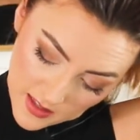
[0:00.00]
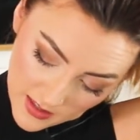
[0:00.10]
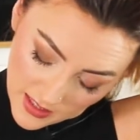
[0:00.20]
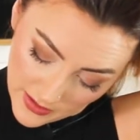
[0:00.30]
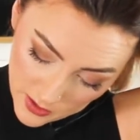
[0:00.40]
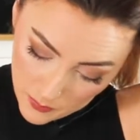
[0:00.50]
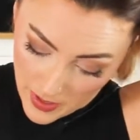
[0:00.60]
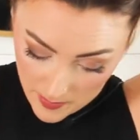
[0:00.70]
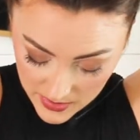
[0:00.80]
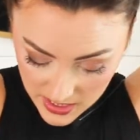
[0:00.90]
the little
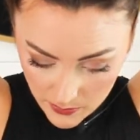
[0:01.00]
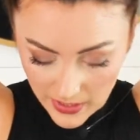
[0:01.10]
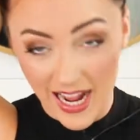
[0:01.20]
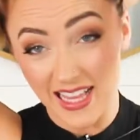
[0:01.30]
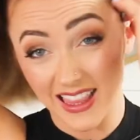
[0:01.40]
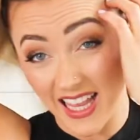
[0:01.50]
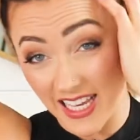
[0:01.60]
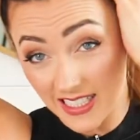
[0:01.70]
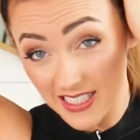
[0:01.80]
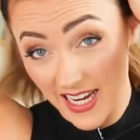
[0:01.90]
bumps, but I
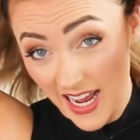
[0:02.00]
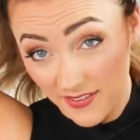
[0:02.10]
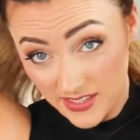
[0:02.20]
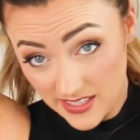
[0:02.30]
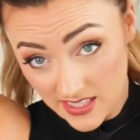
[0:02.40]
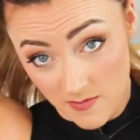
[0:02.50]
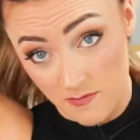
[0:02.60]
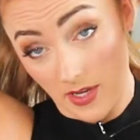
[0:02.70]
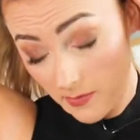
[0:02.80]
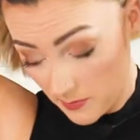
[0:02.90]
like to have
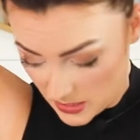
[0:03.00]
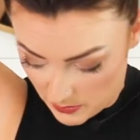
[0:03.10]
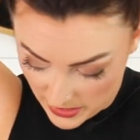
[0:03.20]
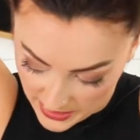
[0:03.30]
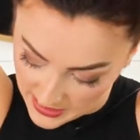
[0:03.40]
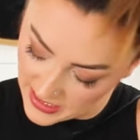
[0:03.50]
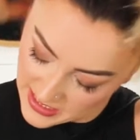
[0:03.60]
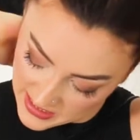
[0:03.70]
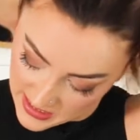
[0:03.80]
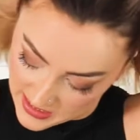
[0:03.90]
some bumps because then
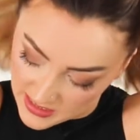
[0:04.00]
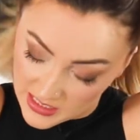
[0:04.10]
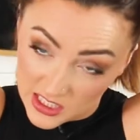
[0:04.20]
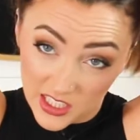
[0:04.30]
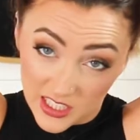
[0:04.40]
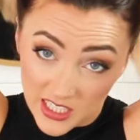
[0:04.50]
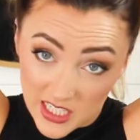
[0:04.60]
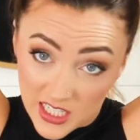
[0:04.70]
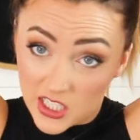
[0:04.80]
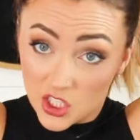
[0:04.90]
it doesn't look
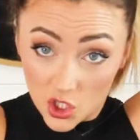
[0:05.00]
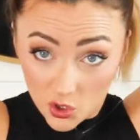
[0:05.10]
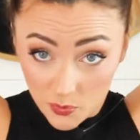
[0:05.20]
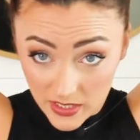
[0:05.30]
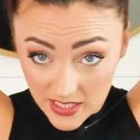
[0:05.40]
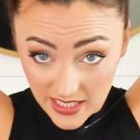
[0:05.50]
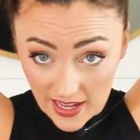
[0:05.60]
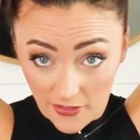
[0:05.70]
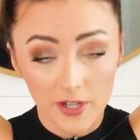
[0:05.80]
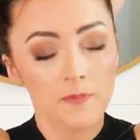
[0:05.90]
too put
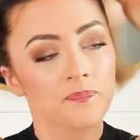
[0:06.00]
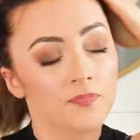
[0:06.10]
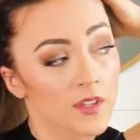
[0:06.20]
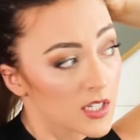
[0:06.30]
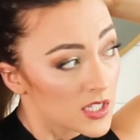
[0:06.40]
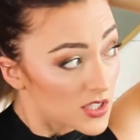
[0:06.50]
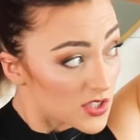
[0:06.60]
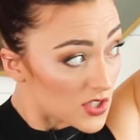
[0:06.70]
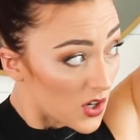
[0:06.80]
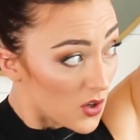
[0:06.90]
together.
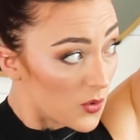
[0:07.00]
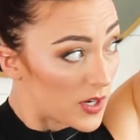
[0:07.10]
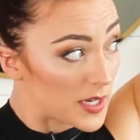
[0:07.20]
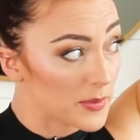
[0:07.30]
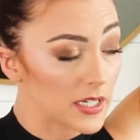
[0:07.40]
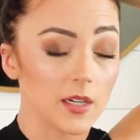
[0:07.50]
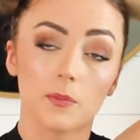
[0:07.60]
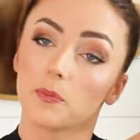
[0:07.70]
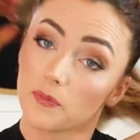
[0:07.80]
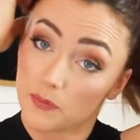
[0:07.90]
So I'm
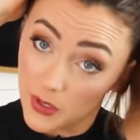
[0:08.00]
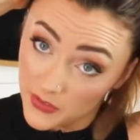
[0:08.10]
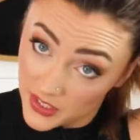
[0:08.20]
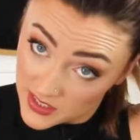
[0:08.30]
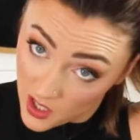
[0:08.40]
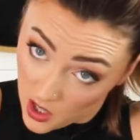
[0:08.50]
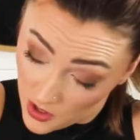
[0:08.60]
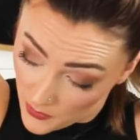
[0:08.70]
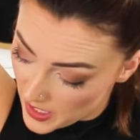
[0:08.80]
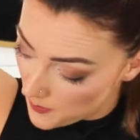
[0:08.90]
gonna put this
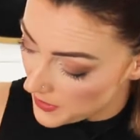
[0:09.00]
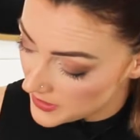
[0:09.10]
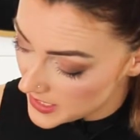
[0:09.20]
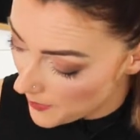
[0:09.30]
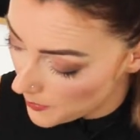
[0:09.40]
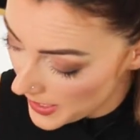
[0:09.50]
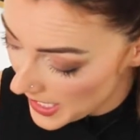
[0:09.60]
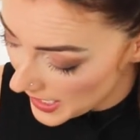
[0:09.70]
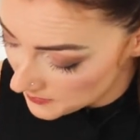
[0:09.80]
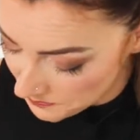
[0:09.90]
all the way up on the top of my
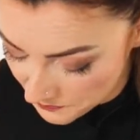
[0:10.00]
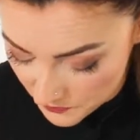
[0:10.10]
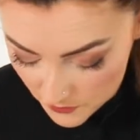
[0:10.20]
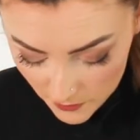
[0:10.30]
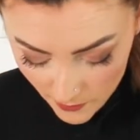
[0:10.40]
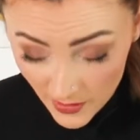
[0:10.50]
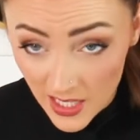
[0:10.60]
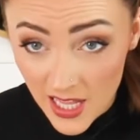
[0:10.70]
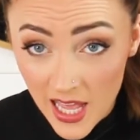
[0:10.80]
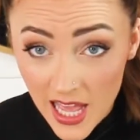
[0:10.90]
head.
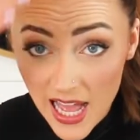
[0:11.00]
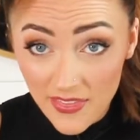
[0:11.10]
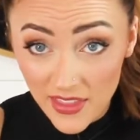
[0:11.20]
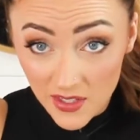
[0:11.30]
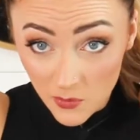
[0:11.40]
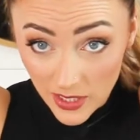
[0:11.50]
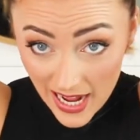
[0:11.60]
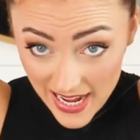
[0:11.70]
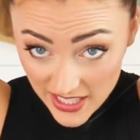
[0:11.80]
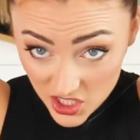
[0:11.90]
And then what
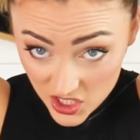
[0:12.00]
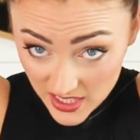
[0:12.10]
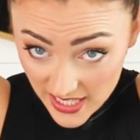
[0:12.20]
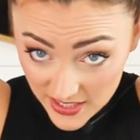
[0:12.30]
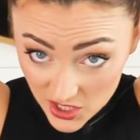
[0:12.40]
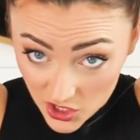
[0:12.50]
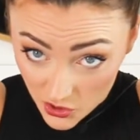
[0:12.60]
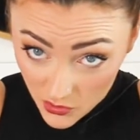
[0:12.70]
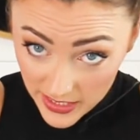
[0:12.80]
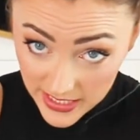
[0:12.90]
I actually like to
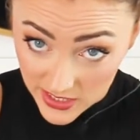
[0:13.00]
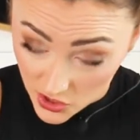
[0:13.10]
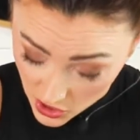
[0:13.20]
do is